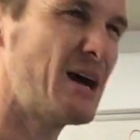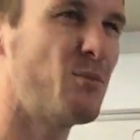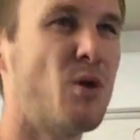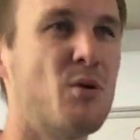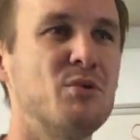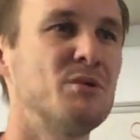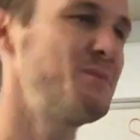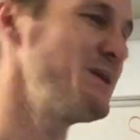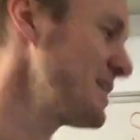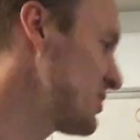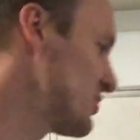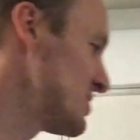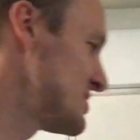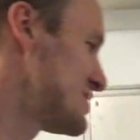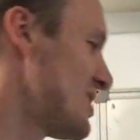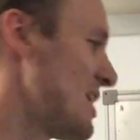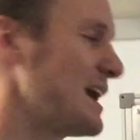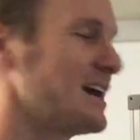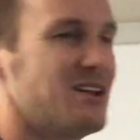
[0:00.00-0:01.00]
Now, what would be a
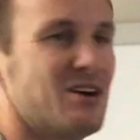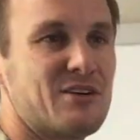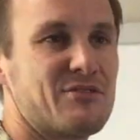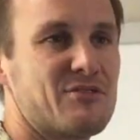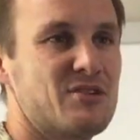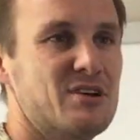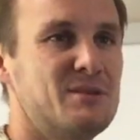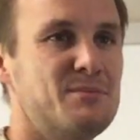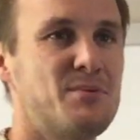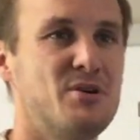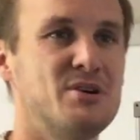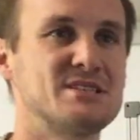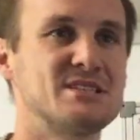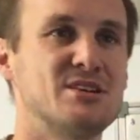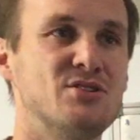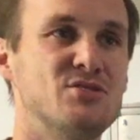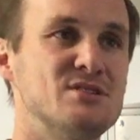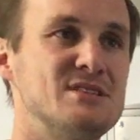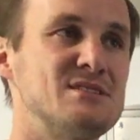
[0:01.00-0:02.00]
good dialogue for a
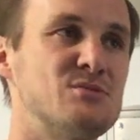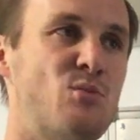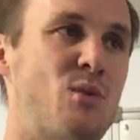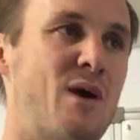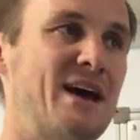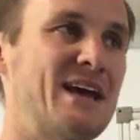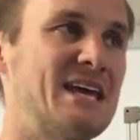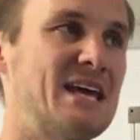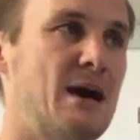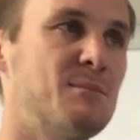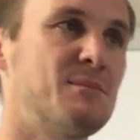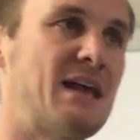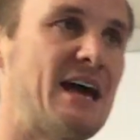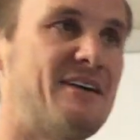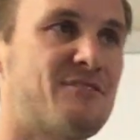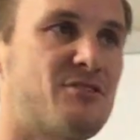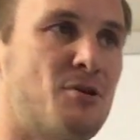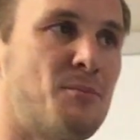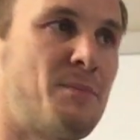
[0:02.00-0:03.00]
person who's waking up
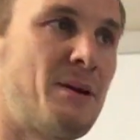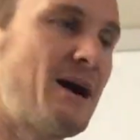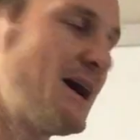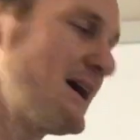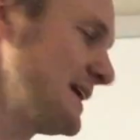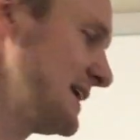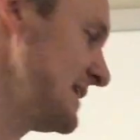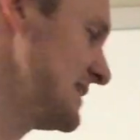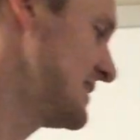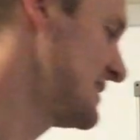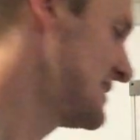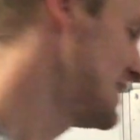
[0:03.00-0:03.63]
late for a party?